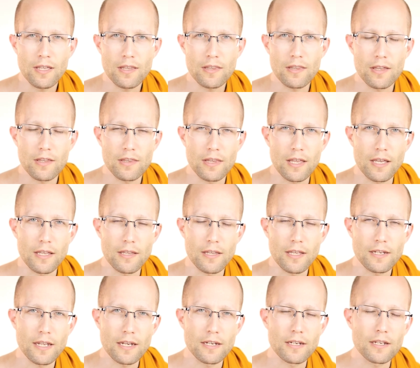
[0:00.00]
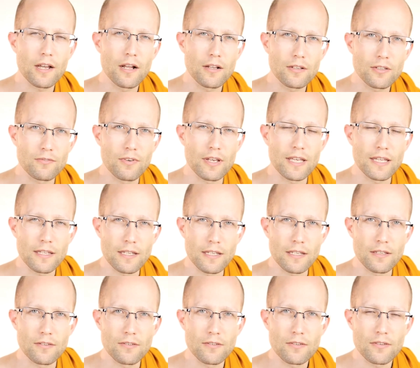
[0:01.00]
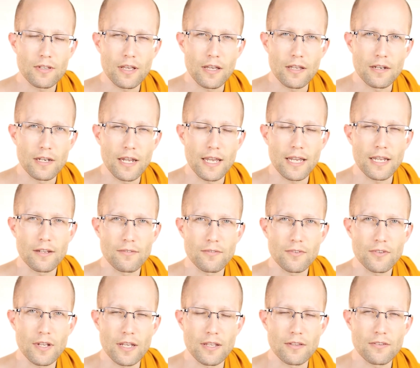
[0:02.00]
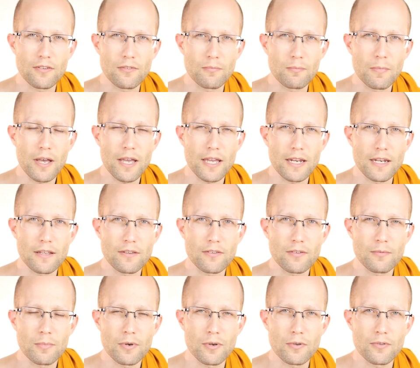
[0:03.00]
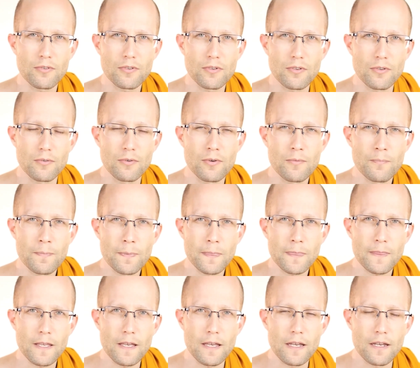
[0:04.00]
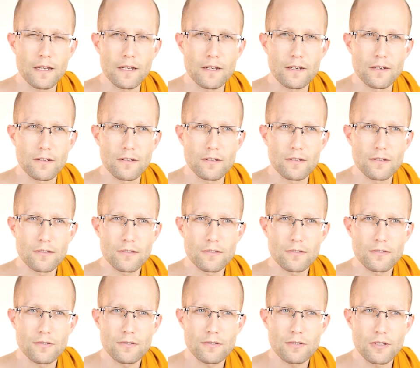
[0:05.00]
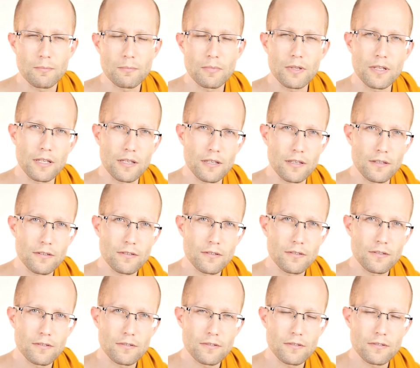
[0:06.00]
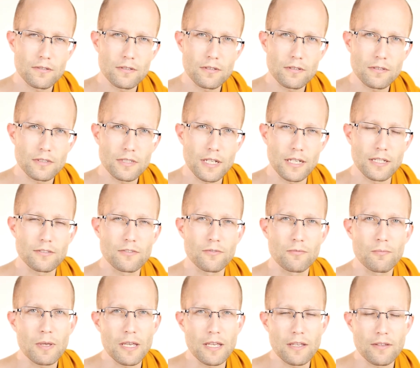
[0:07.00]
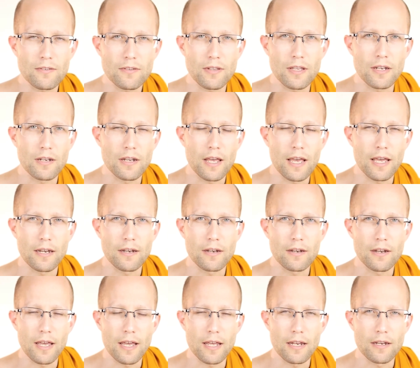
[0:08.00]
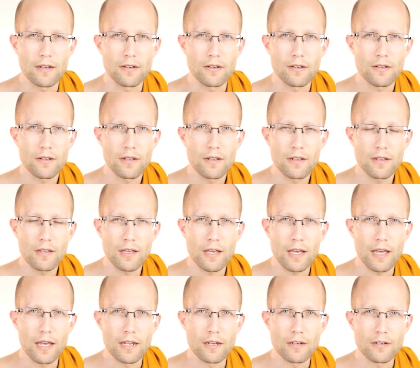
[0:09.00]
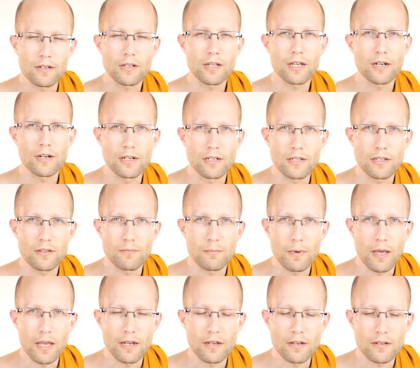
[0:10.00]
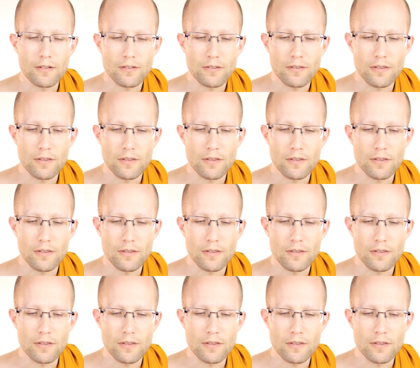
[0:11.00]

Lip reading: They tend to cultivate these negative states of mind, as opposed to simply states of peace and clarity of mind.